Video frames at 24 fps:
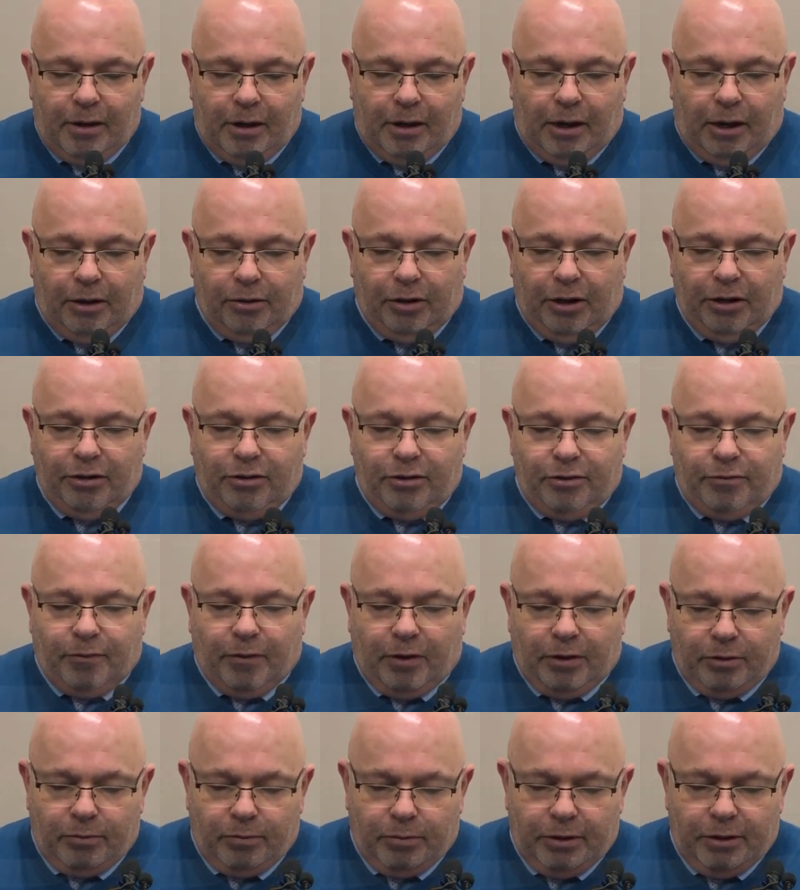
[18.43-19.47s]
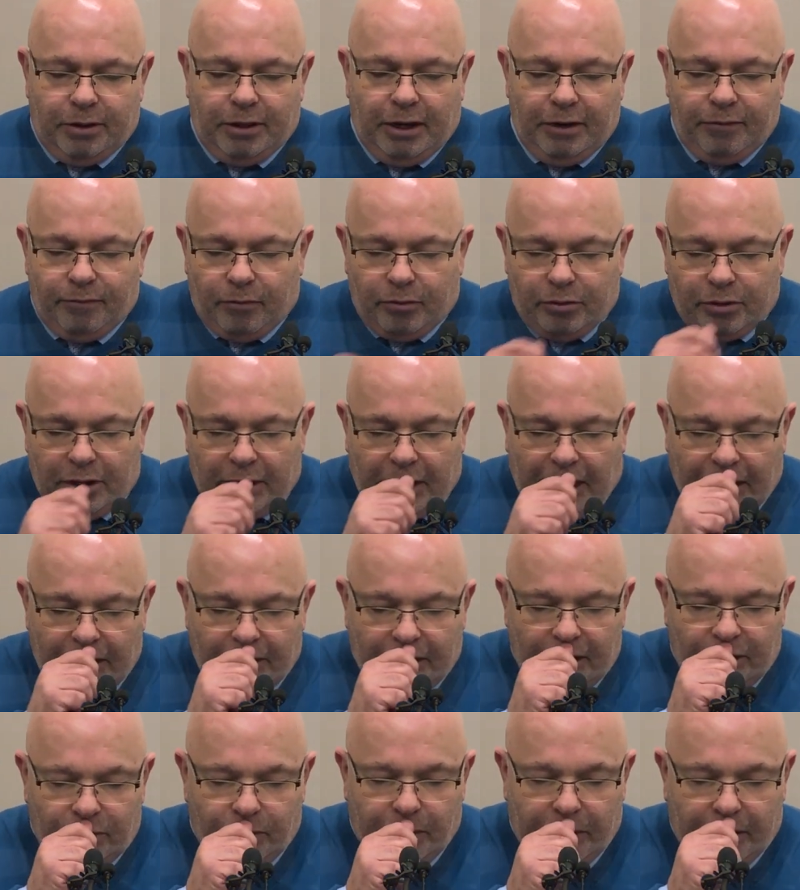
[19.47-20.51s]
Our gracious Father, we're thankful tonight
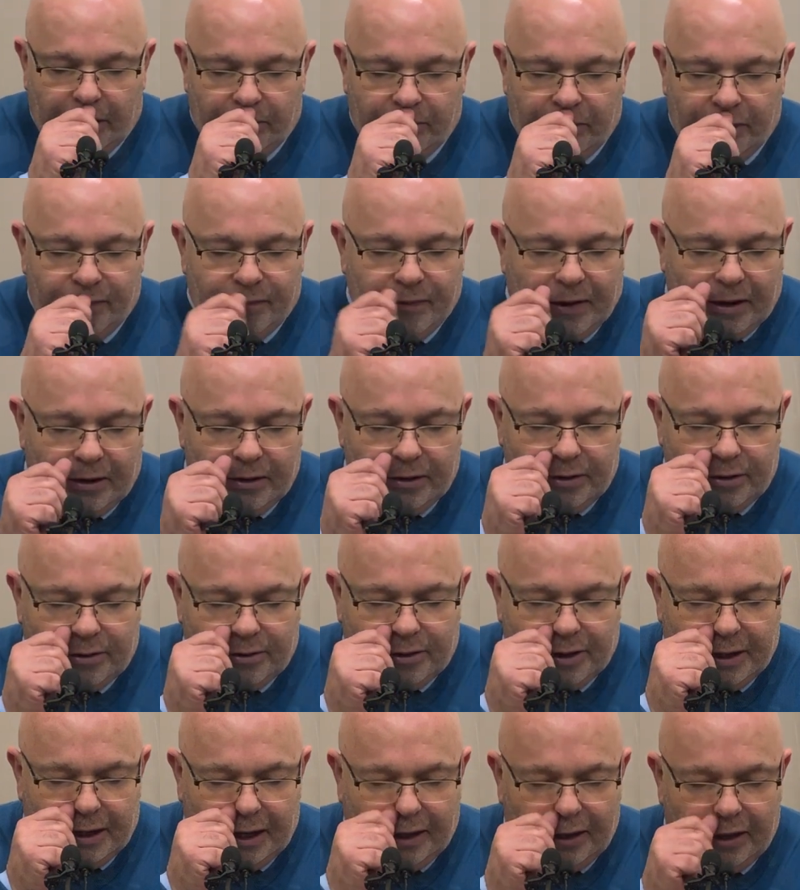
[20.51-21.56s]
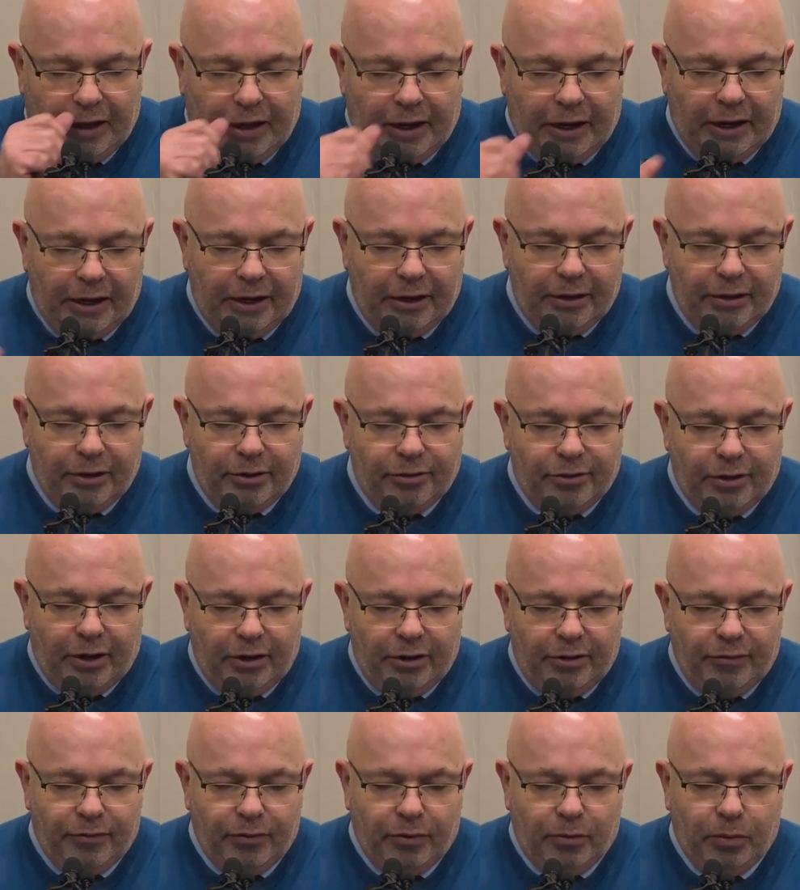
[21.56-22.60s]
that we can be found together in the
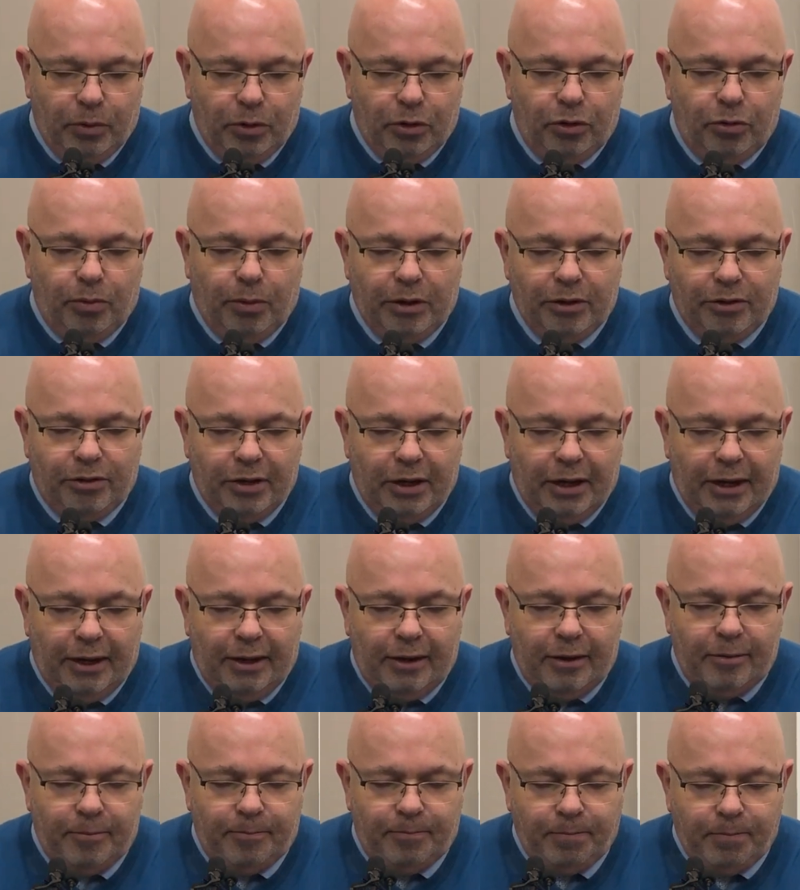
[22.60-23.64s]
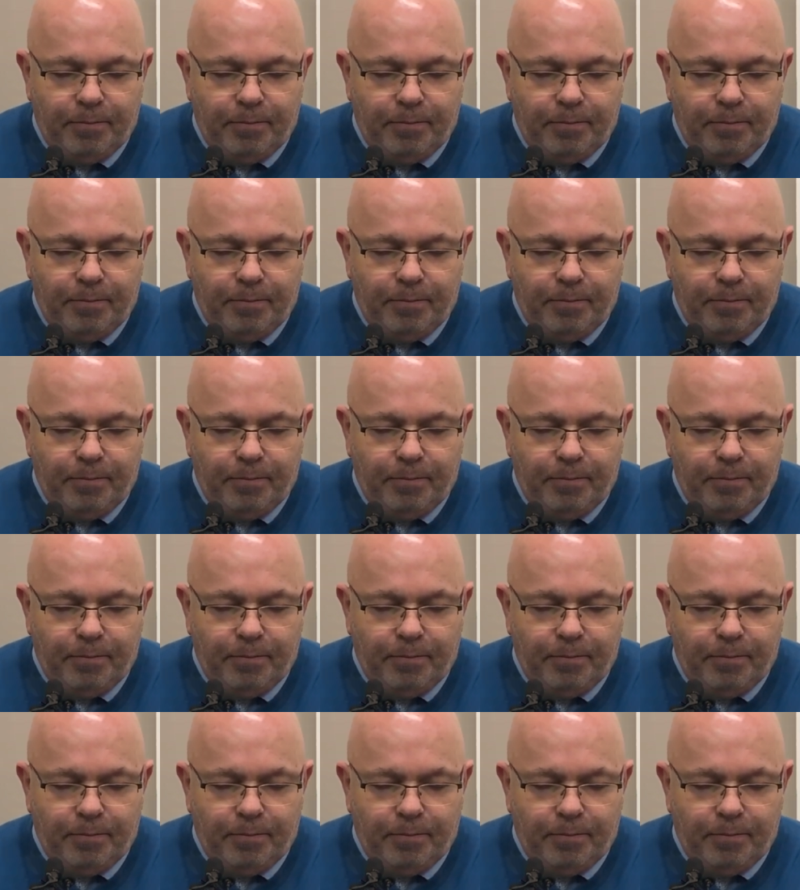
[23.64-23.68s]
study of your word once again.